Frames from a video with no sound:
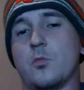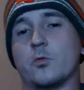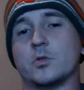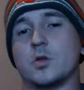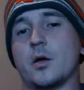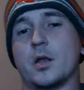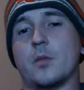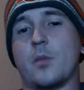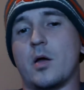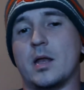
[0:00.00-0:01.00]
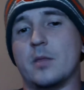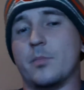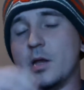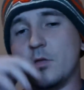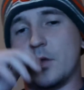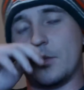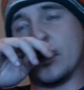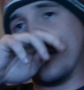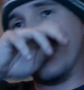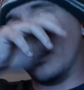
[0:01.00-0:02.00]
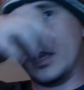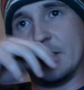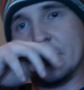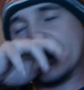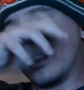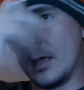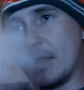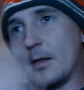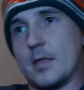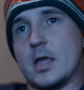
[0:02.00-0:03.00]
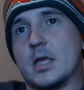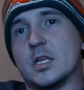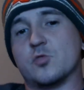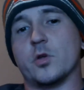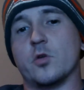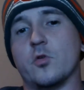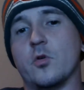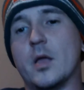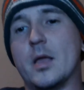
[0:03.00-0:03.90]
We're talking about anybody that believes that Israel